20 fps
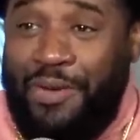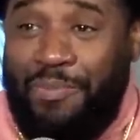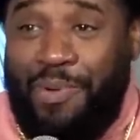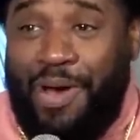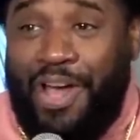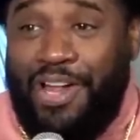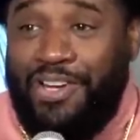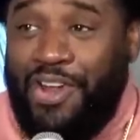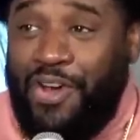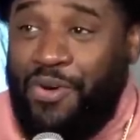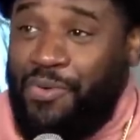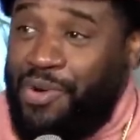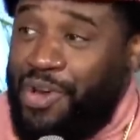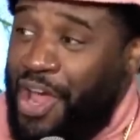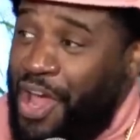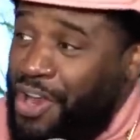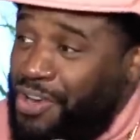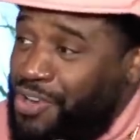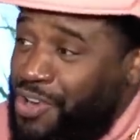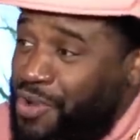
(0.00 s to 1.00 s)
Yeah. Everybody
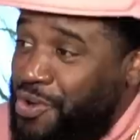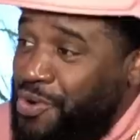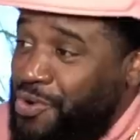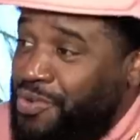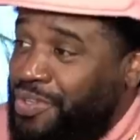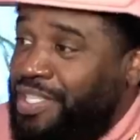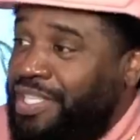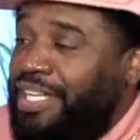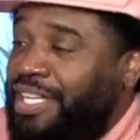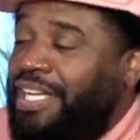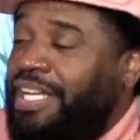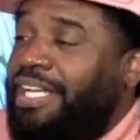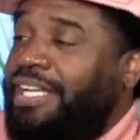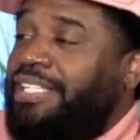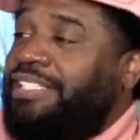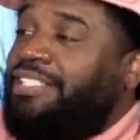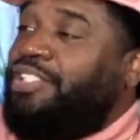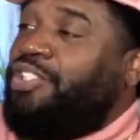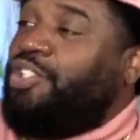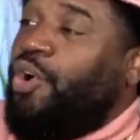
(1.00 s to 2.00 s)
know what I do."
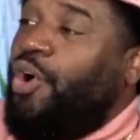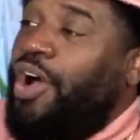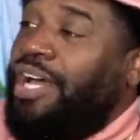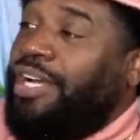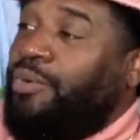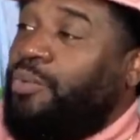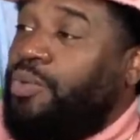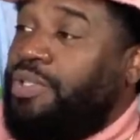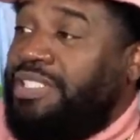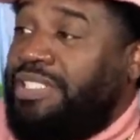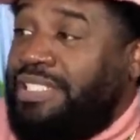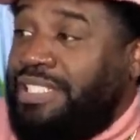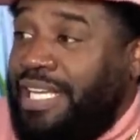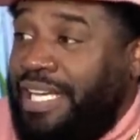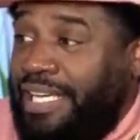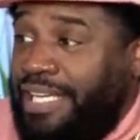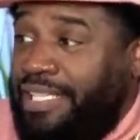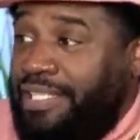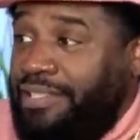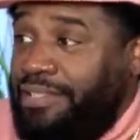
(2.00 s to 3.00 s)
His daughter
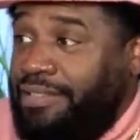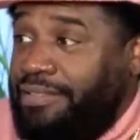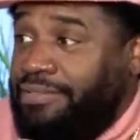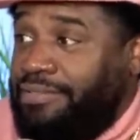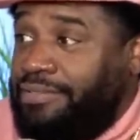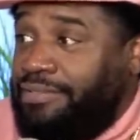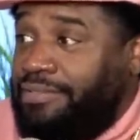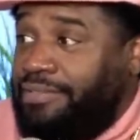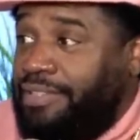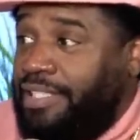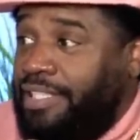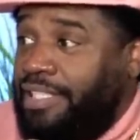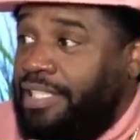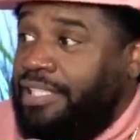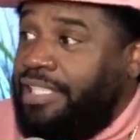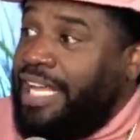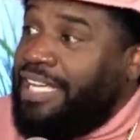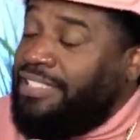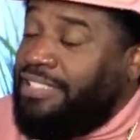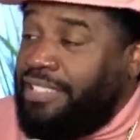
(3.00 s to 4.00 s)
was saying,
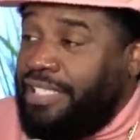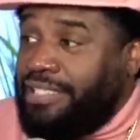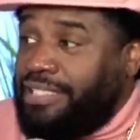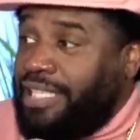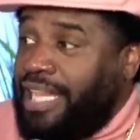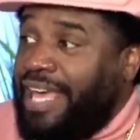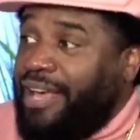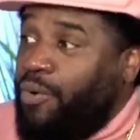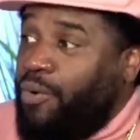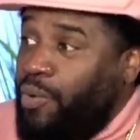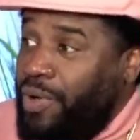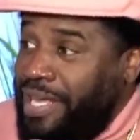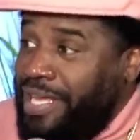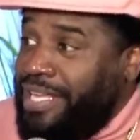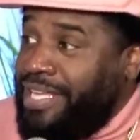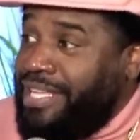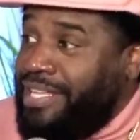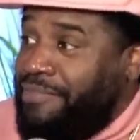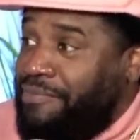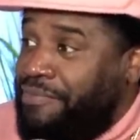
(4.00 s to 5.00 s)
"That's just like
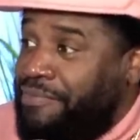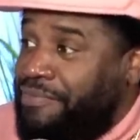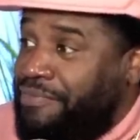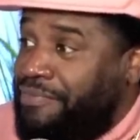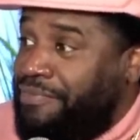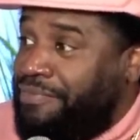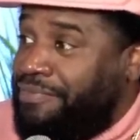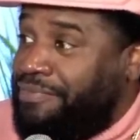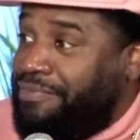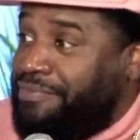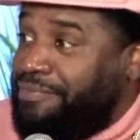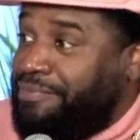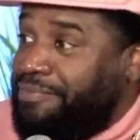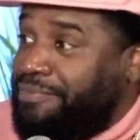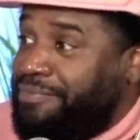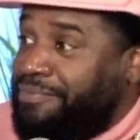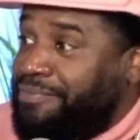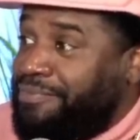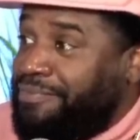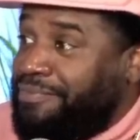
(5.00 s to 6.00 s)
weave."
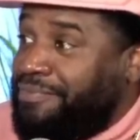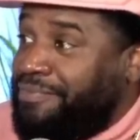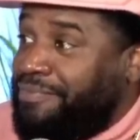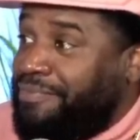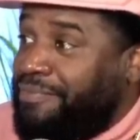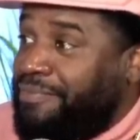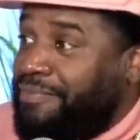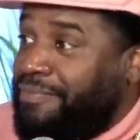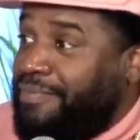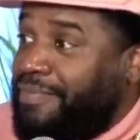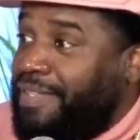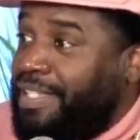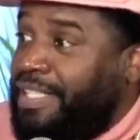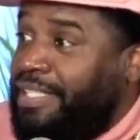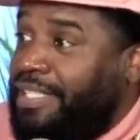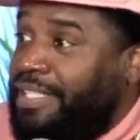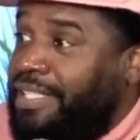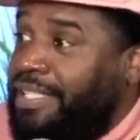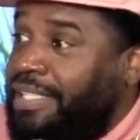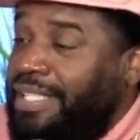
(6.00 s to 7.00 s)
Yeah. Oh
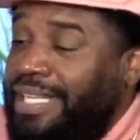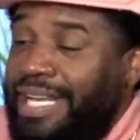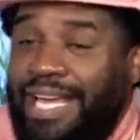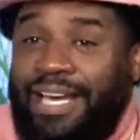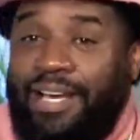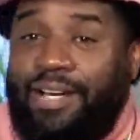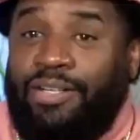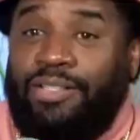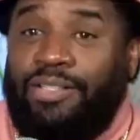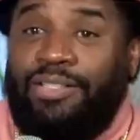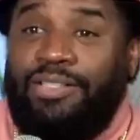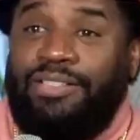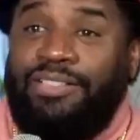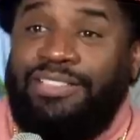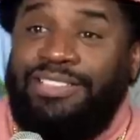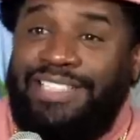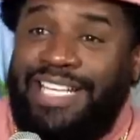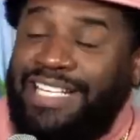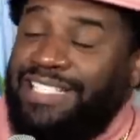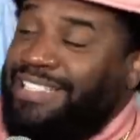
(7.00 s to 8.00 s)
shit. Now
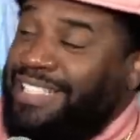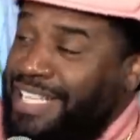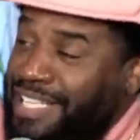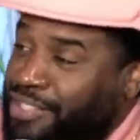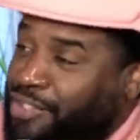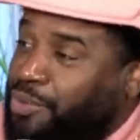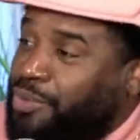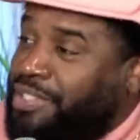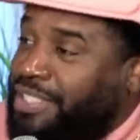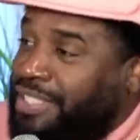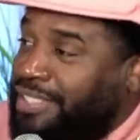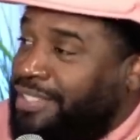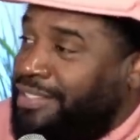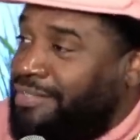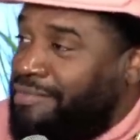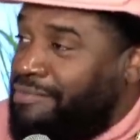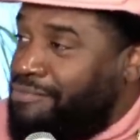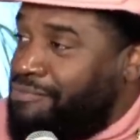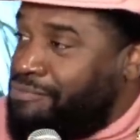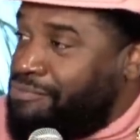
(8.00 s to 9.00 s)
Wait. that's
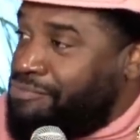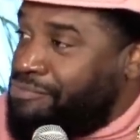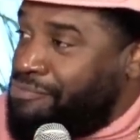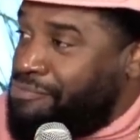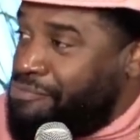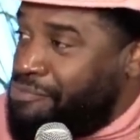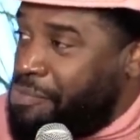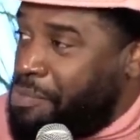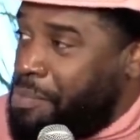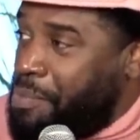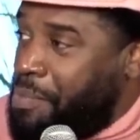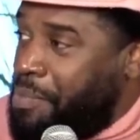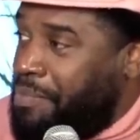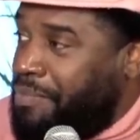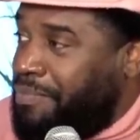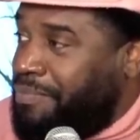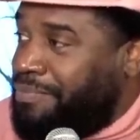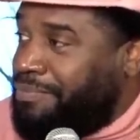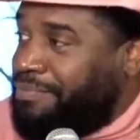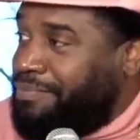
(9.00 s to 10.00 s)
interesting.
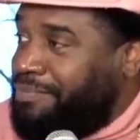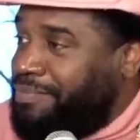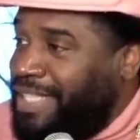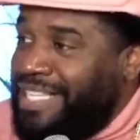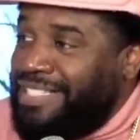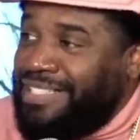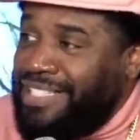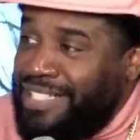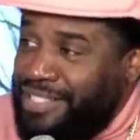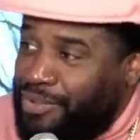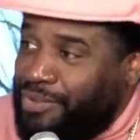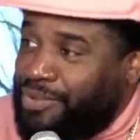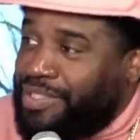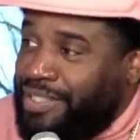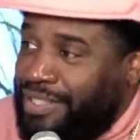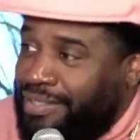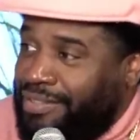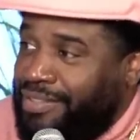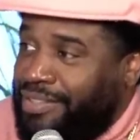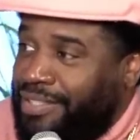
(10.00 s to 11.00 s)
Yeah. Shit. That's
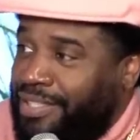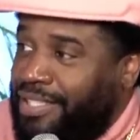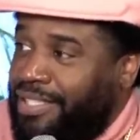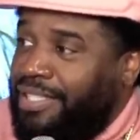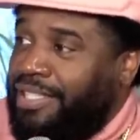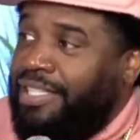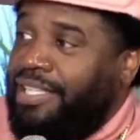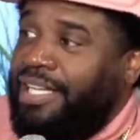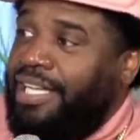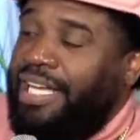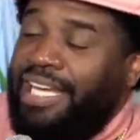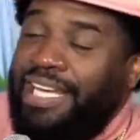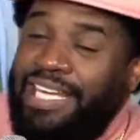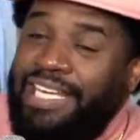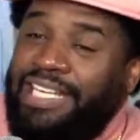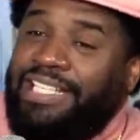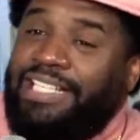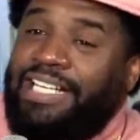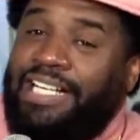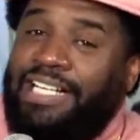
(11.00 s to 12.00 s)
interesting. That is.
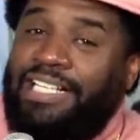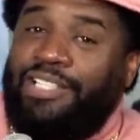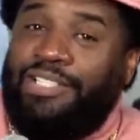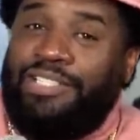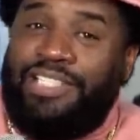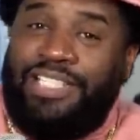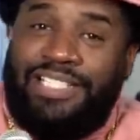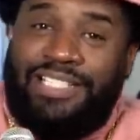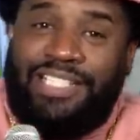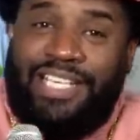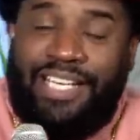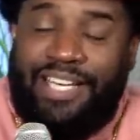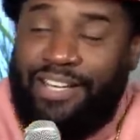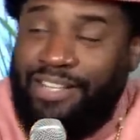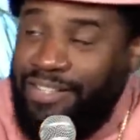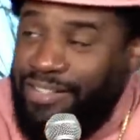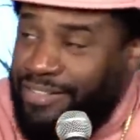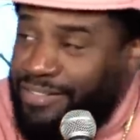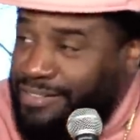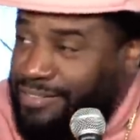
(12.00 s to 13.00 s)
He colors his
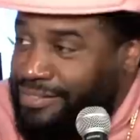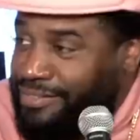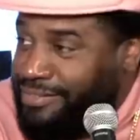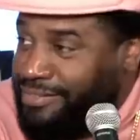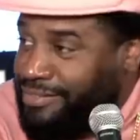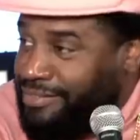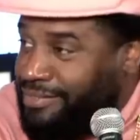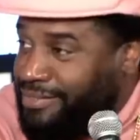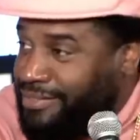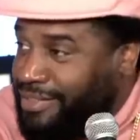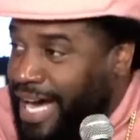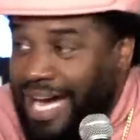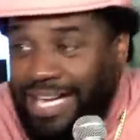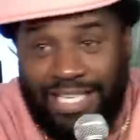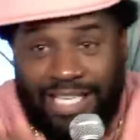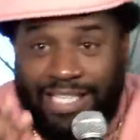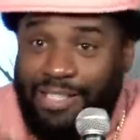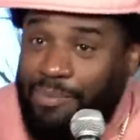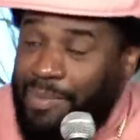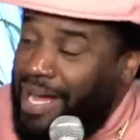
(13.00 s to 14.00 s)
hair. Mm-hmm.
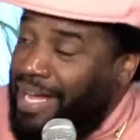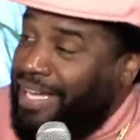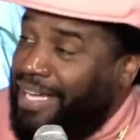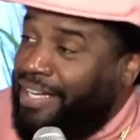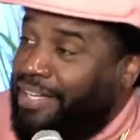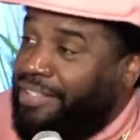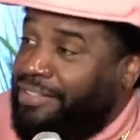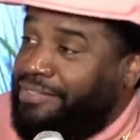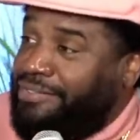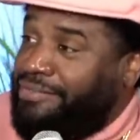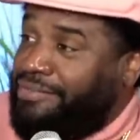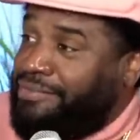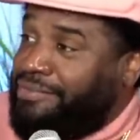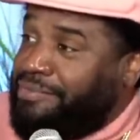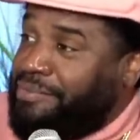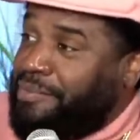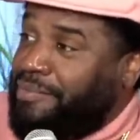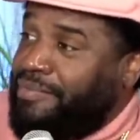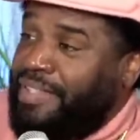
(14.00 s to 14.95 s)
I color my hair.